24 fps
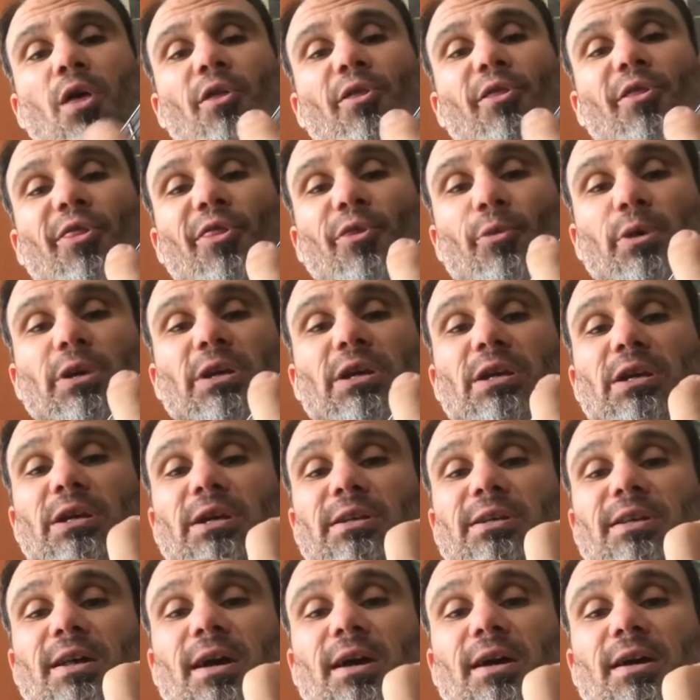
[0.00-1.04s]
3,
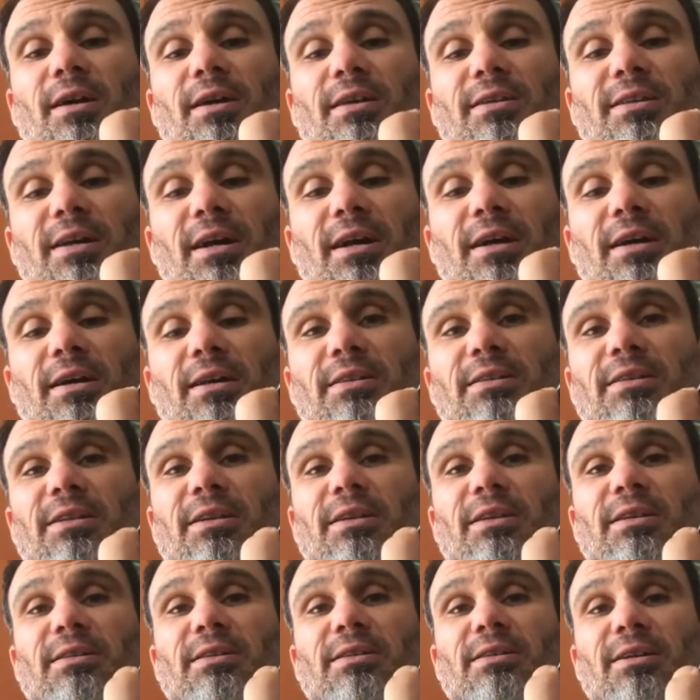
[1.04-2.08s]
da, da,
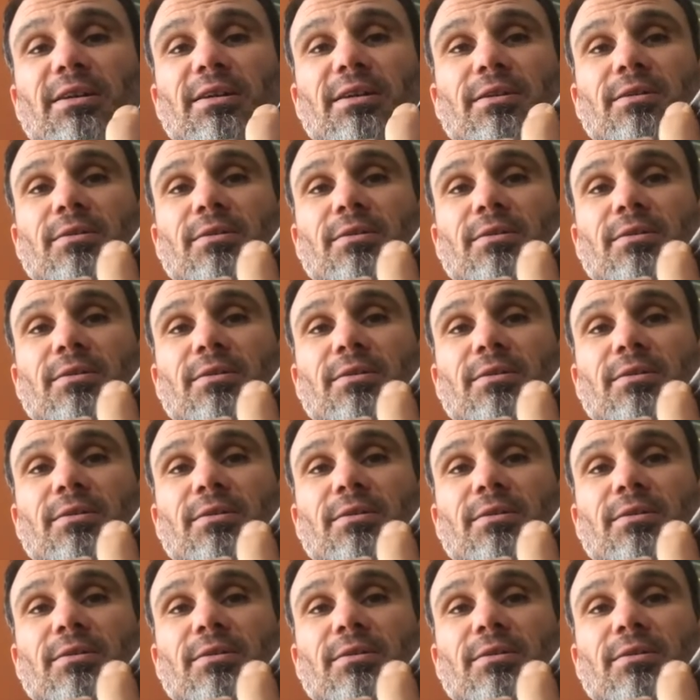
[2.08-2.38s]
da, da.